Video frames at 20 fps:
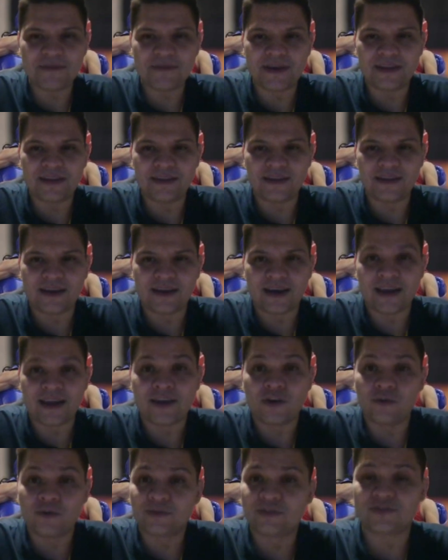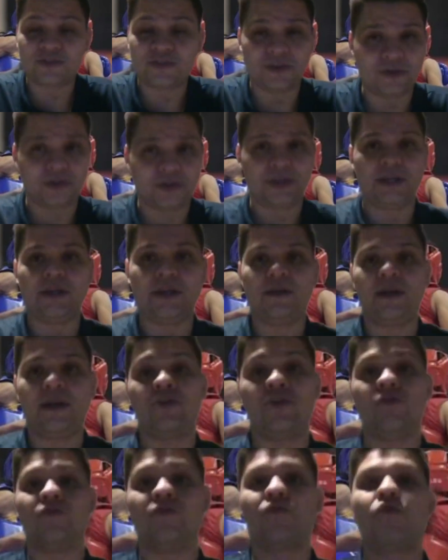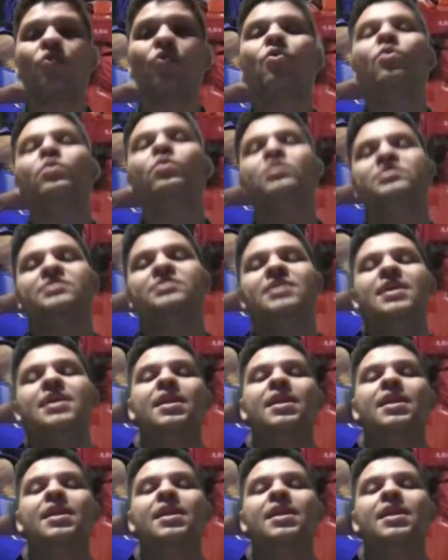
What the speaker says: and I hope to see you here. And of course,